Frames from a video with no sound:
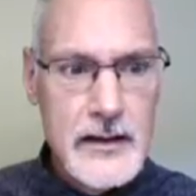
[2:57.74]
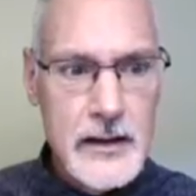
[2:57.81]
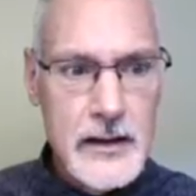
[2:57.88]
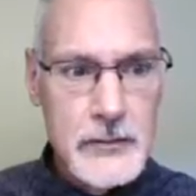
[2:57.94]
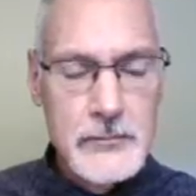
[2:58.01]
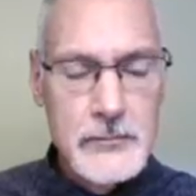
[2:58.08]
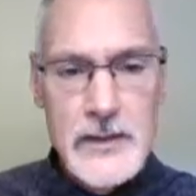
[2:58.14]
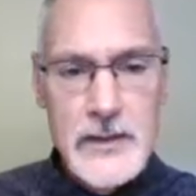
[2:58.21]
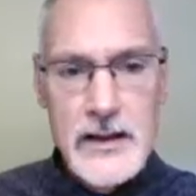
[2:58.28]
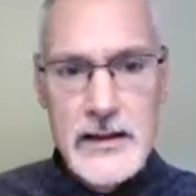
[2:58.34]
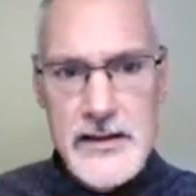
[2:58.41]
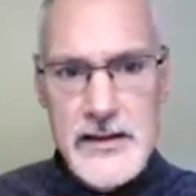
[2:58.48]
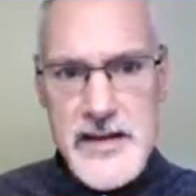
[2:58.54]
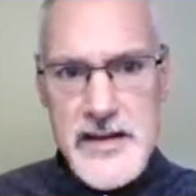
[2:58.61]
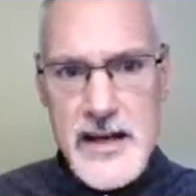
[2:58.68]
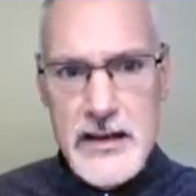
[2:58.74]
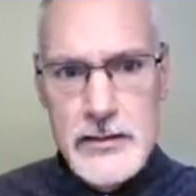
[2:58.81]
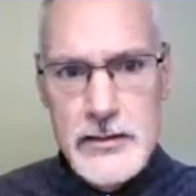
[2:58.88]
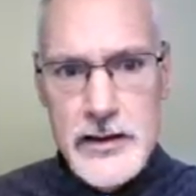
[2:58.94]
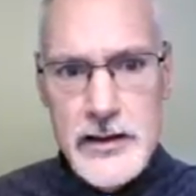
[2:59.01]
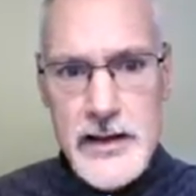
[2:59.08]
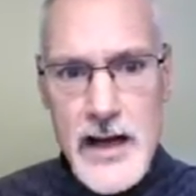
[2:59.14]
Now, let's take a
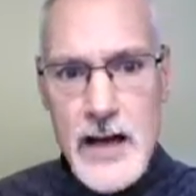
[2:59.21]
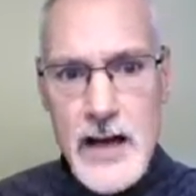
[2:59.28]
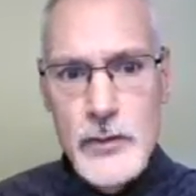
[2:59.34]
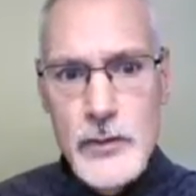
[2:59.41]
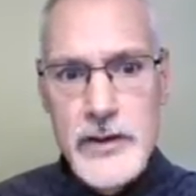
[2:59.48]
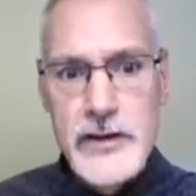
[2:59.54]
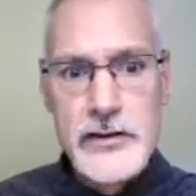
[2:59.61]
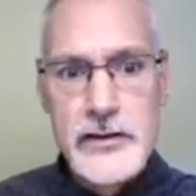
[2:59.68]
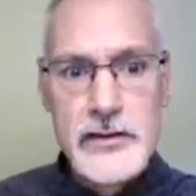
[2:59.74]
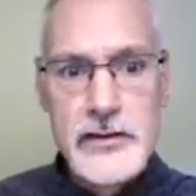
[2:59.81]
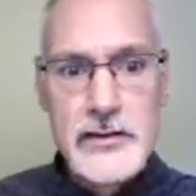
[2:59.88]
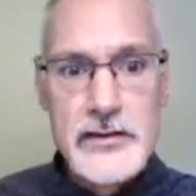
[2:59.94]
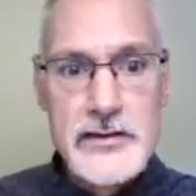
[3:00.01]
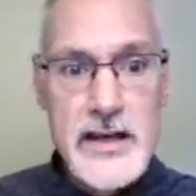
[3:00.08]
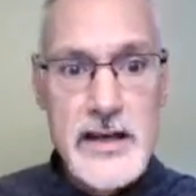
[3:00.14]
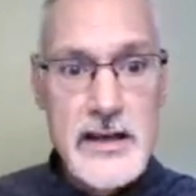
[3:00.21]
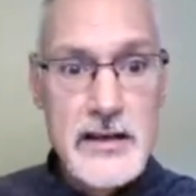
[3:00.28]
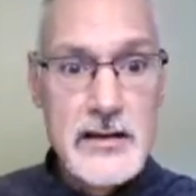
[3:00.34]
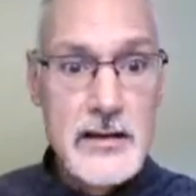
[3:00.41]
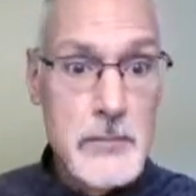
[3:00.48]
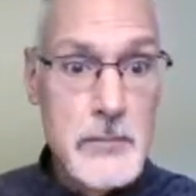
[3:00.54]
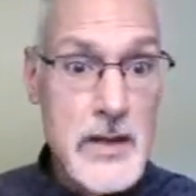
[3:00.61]
look at how we can
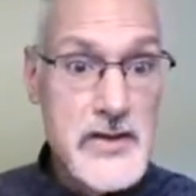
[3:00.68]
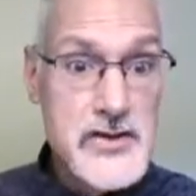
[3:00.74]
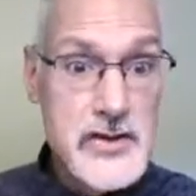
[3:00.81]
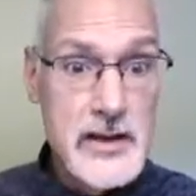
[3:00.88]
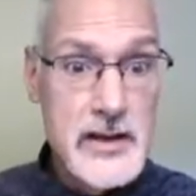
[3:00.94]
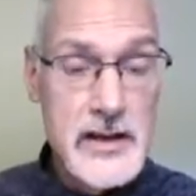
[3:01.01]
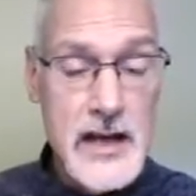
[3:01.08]
take combustion